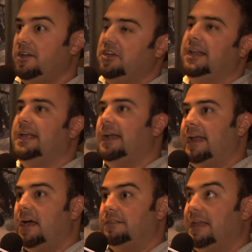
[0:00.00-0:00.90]
You got to get
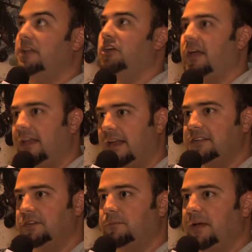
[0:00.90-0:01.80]
it out, then you got to get
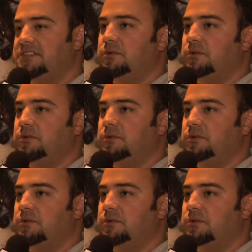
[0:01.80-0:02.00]
it to your base.